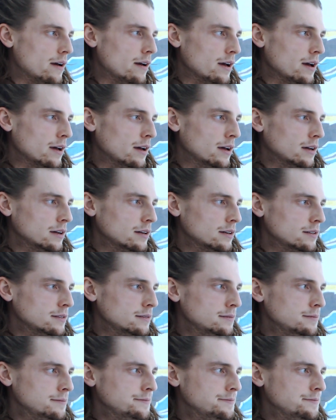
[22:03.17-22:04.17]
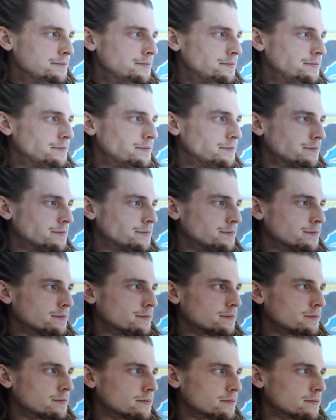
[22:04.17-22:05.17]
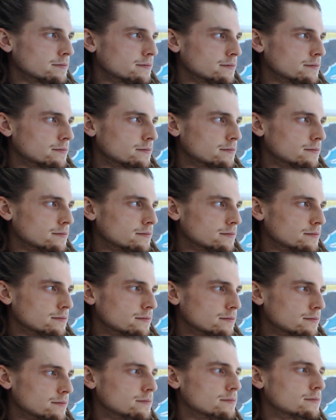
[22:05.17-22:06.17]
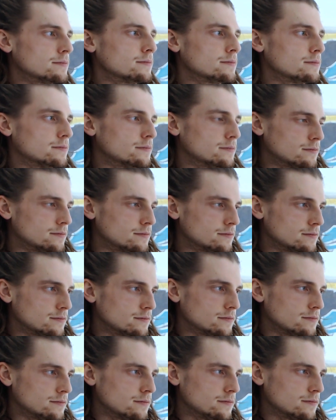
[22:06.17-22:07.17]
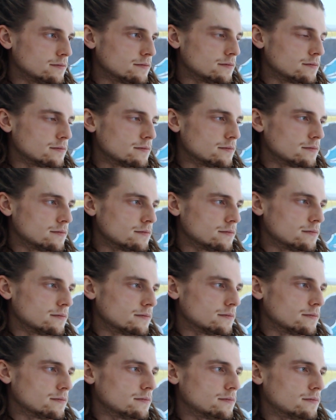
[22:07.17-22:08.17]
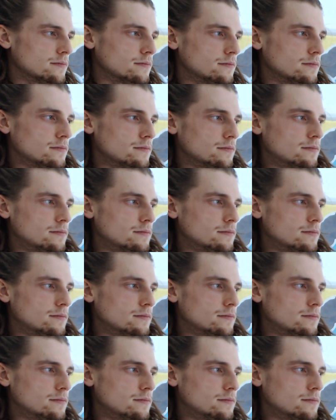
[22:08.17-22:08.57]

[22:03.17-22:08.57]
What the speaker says: (silent)